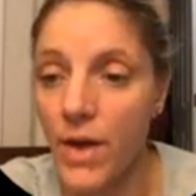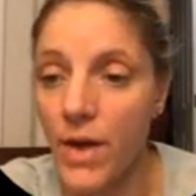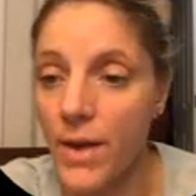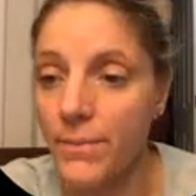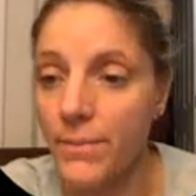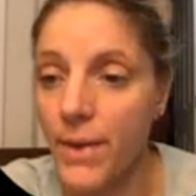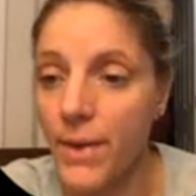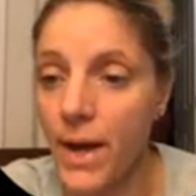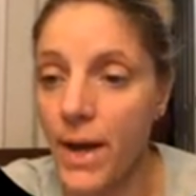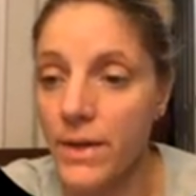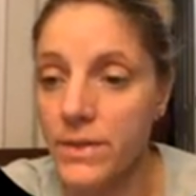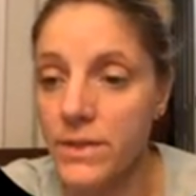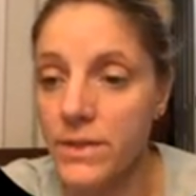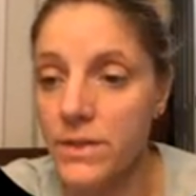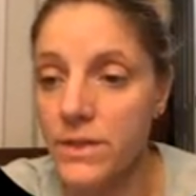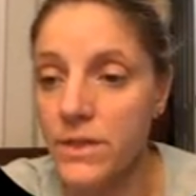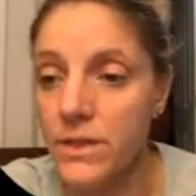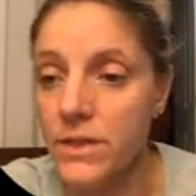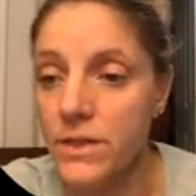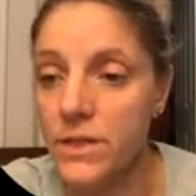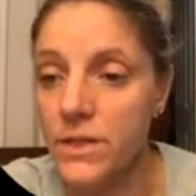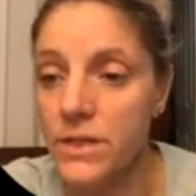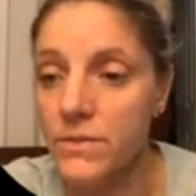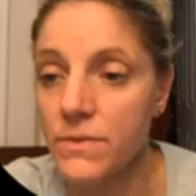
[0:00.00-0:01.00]
and pass into
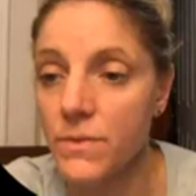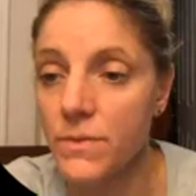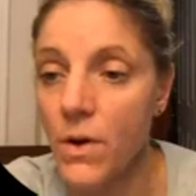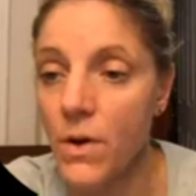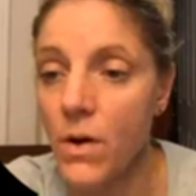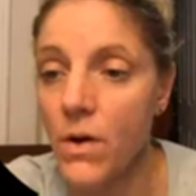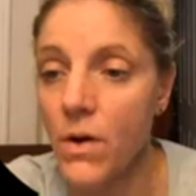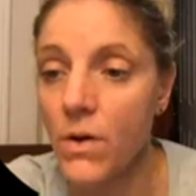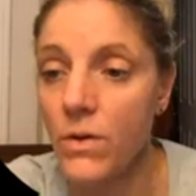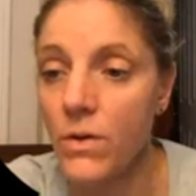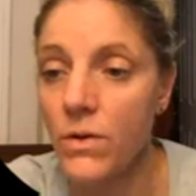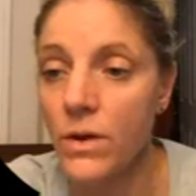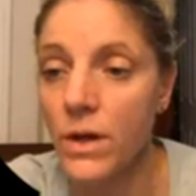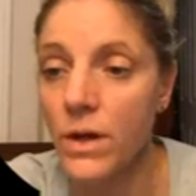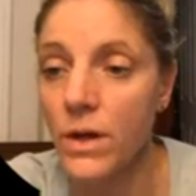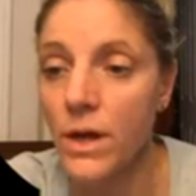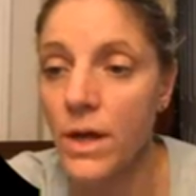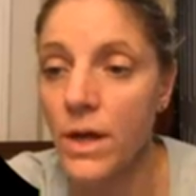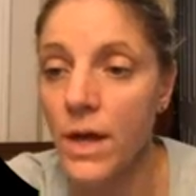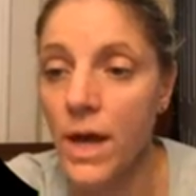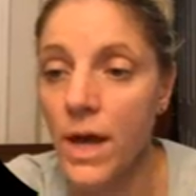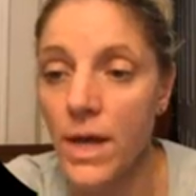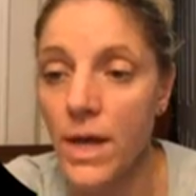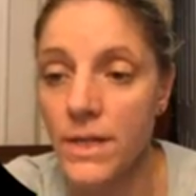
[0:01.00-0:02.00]
the small
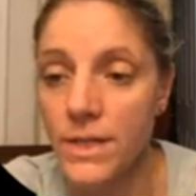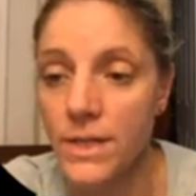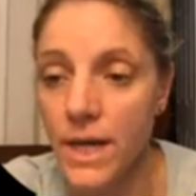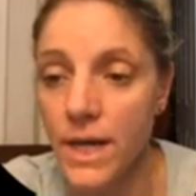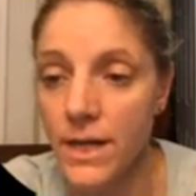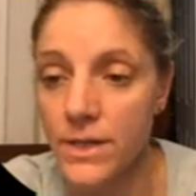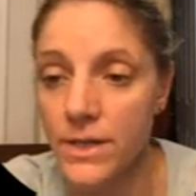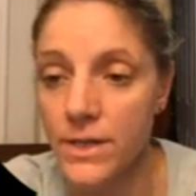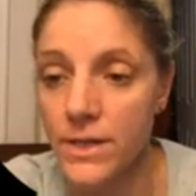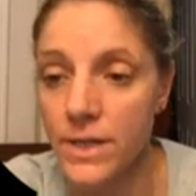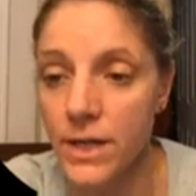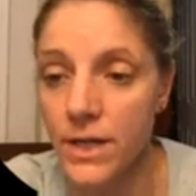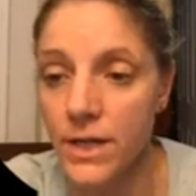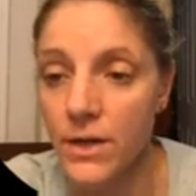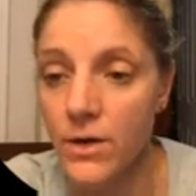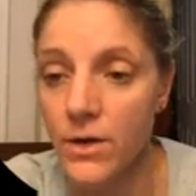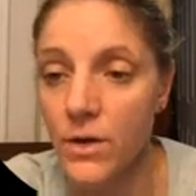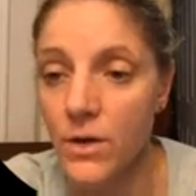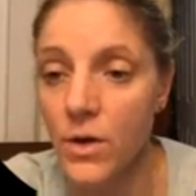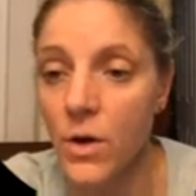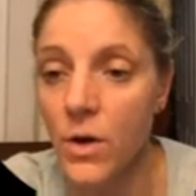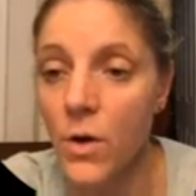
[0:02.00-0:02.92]
intestine,